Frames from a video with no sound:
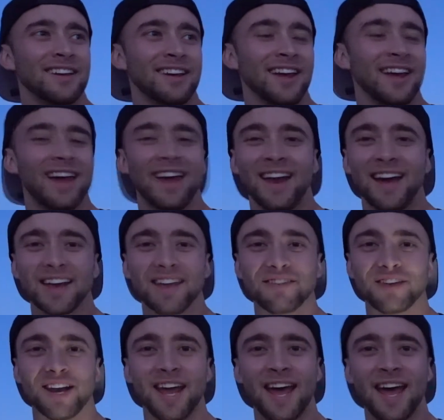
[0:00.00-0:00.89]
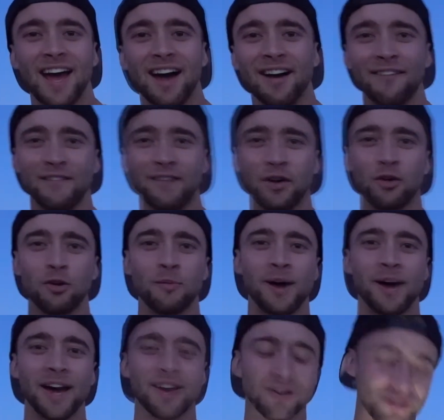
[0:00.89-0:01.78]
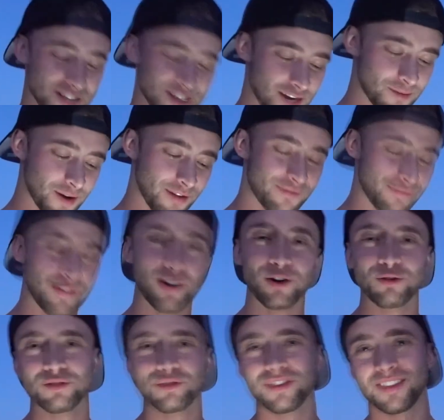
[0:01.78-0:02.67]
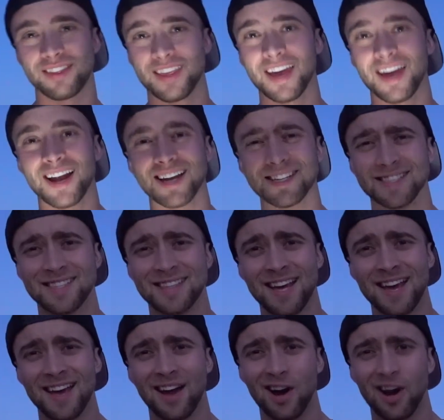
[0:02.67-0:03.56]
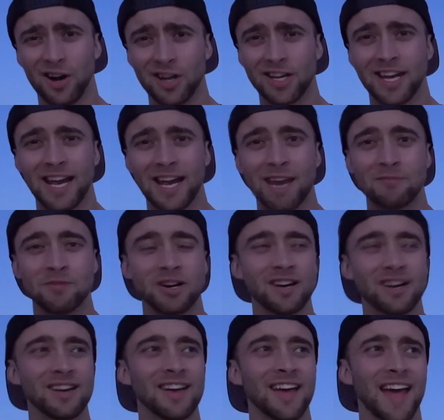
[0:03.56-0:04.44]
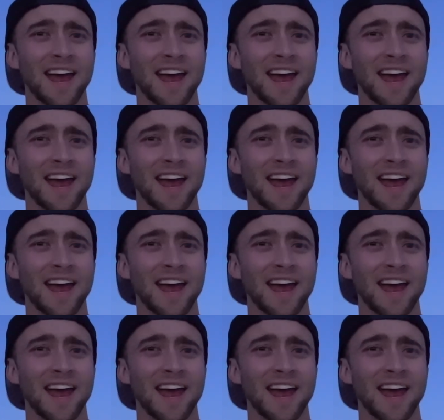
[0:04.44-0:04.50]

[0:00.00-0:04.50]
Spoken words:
and I even have a reminder set on my phone that I set on camera,